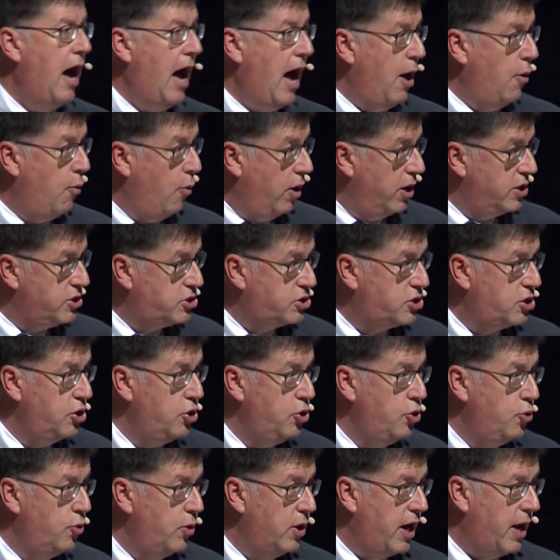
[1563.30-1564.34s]
I was
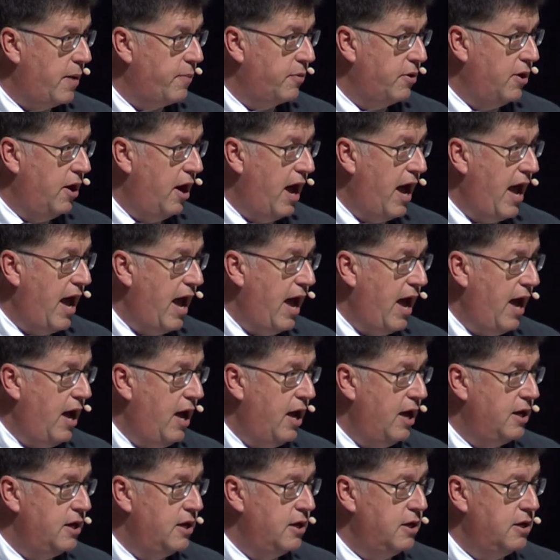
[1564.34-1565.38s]
too, and I'm
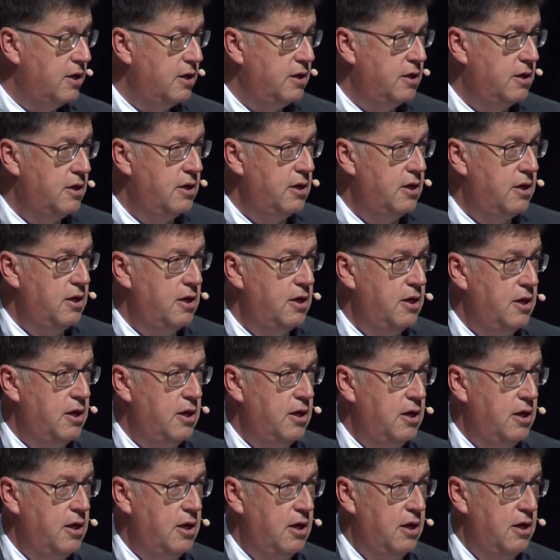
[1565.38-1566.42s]
glad.
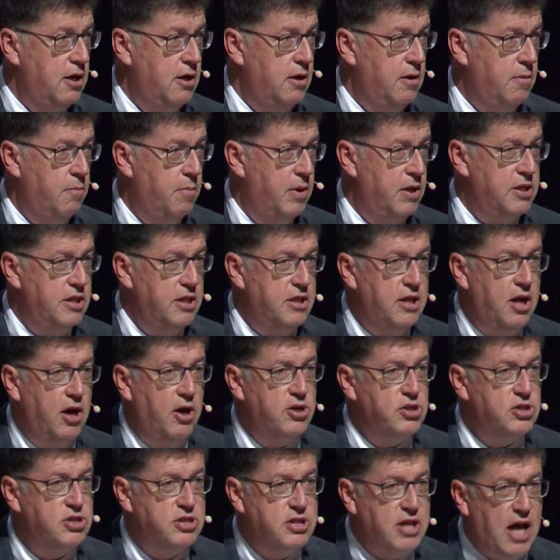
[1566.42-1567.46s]
But
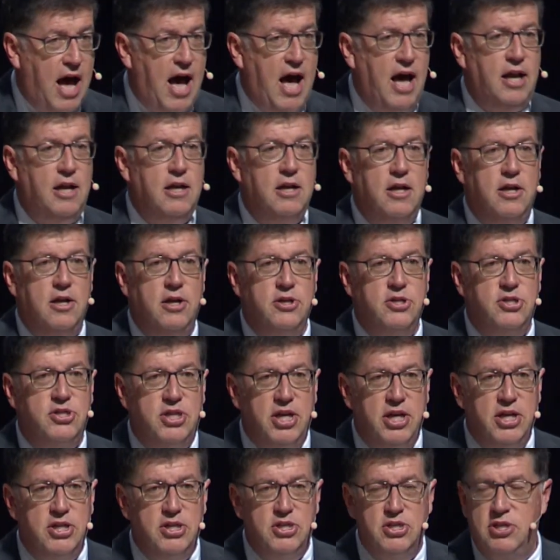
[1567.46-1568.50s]
there's not,
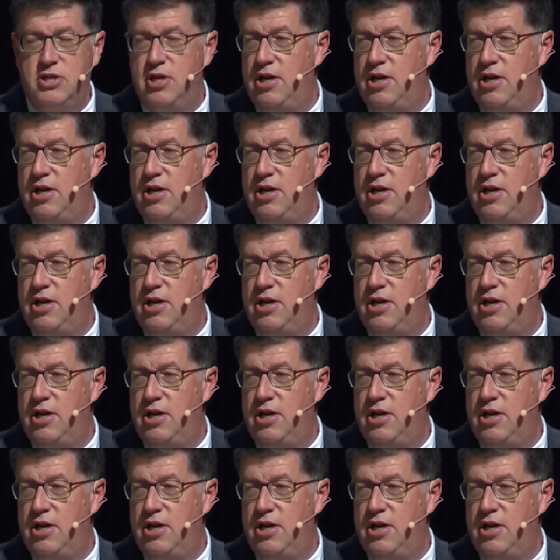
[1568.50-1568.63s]
since,